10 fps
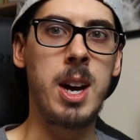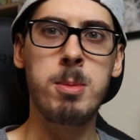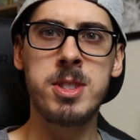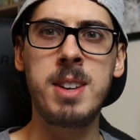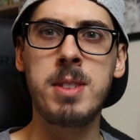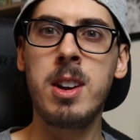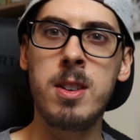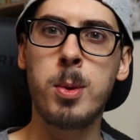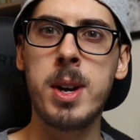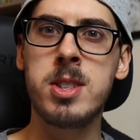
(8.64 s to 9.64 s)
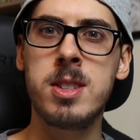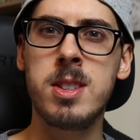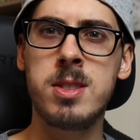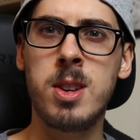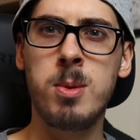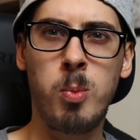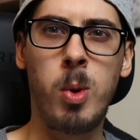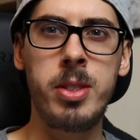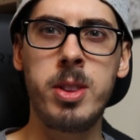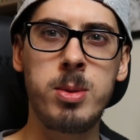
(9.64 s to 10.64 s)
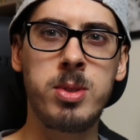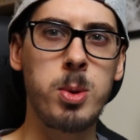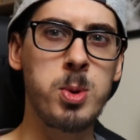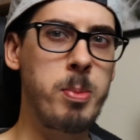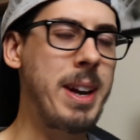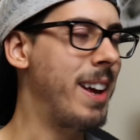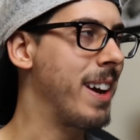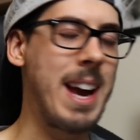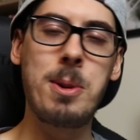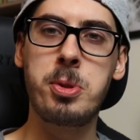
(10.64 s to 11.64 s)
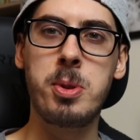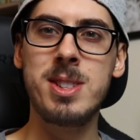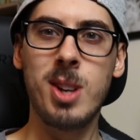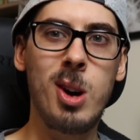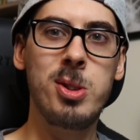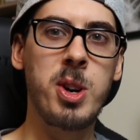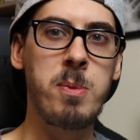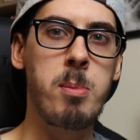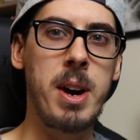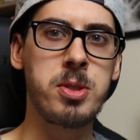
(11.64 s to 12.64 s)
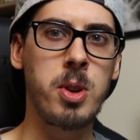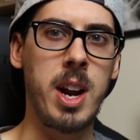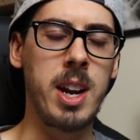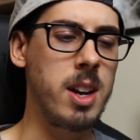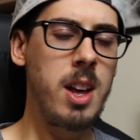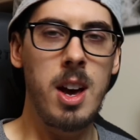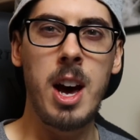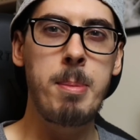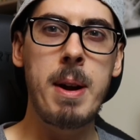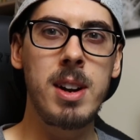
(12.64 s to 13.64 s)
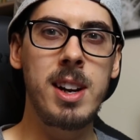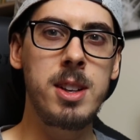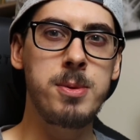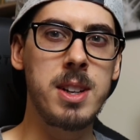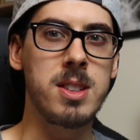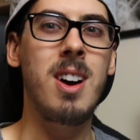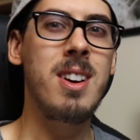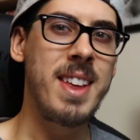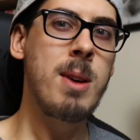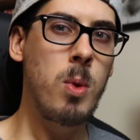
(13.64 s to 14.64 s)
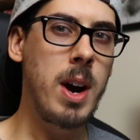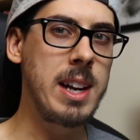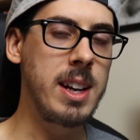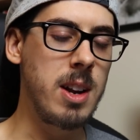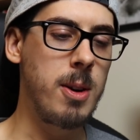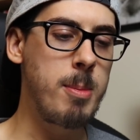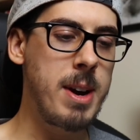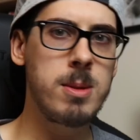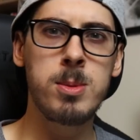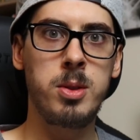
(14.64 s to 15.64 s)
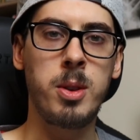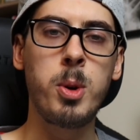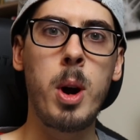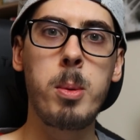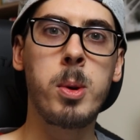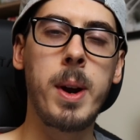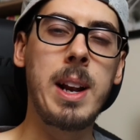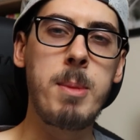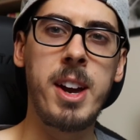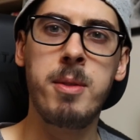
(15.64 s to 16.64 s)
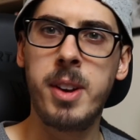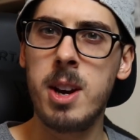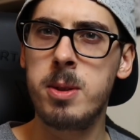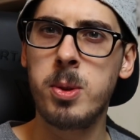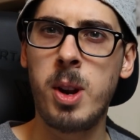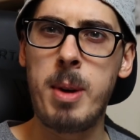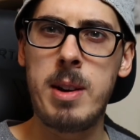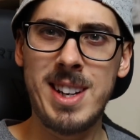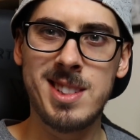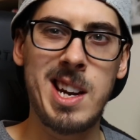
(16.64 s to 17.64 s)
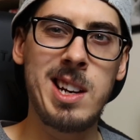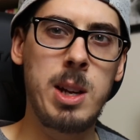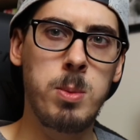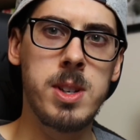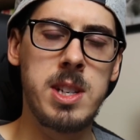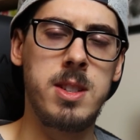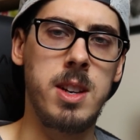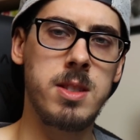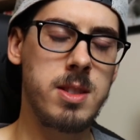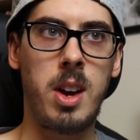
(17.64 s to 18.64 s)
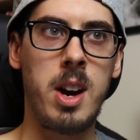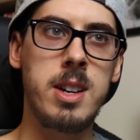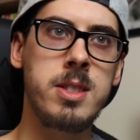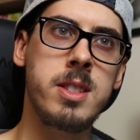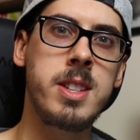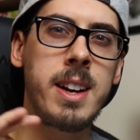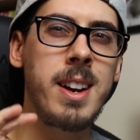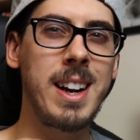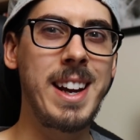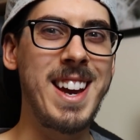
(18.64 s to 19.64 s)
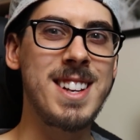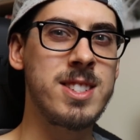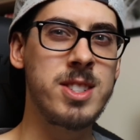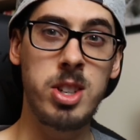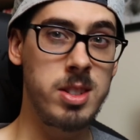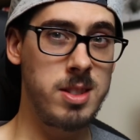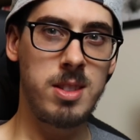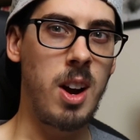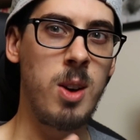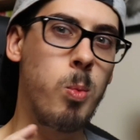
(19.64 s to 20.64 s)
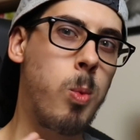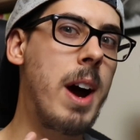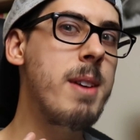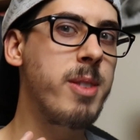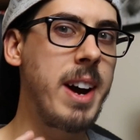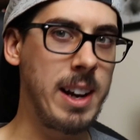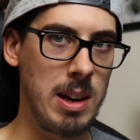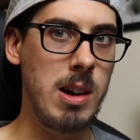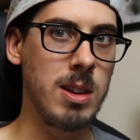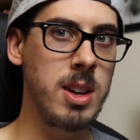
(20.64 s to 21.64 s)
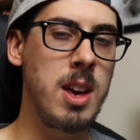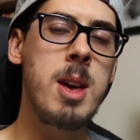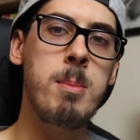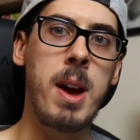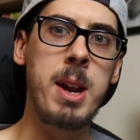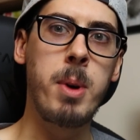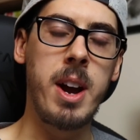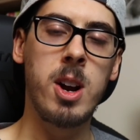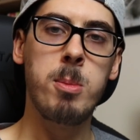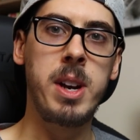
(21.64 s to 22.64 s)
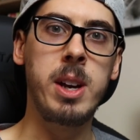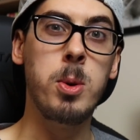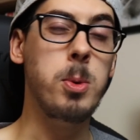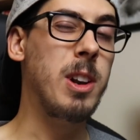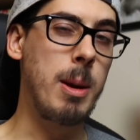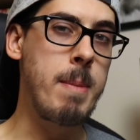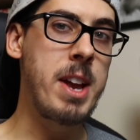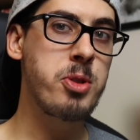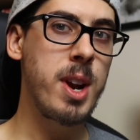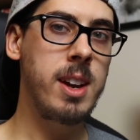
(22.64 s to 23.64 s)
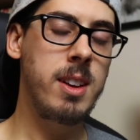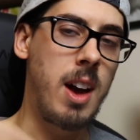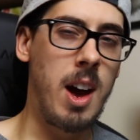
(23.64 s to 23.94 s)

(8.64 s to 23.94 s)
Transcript: Received a lot of questions as to what the social media counter is on top of my screen, and apparently these things aren't that widely known about, so I thought I would quickly make a video talking about exactly what this is. So technically it's just a Wi-Fi clock made by a company called LaMetric.